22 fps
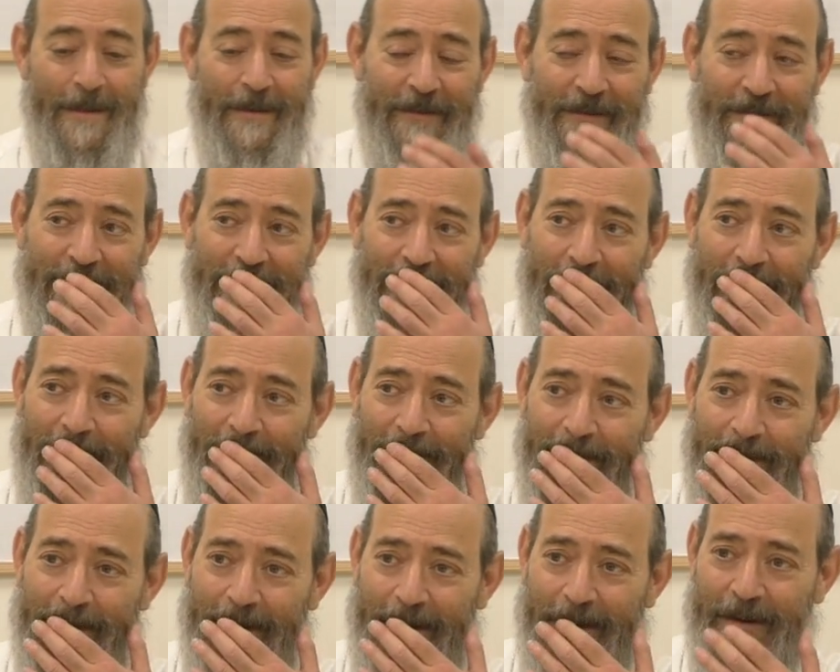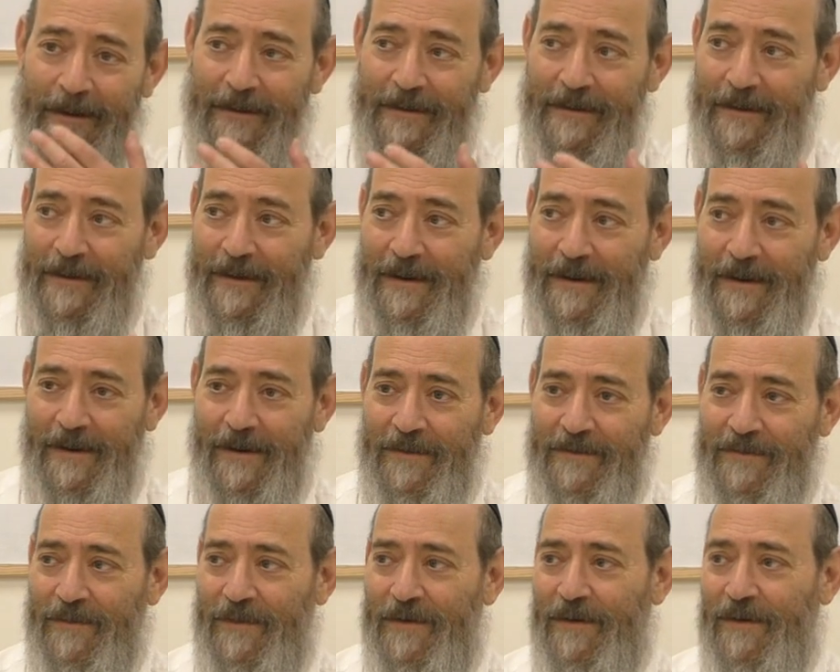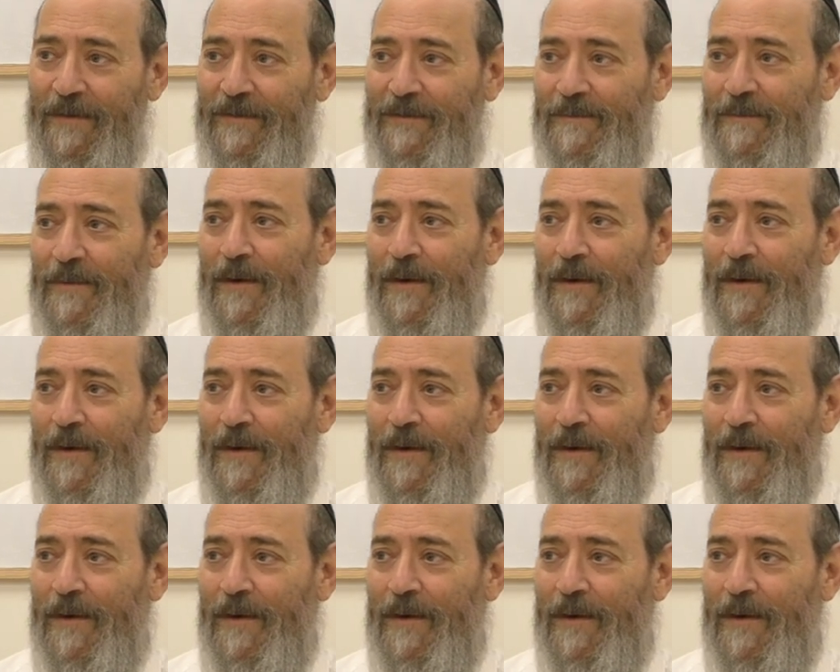So, it's one of those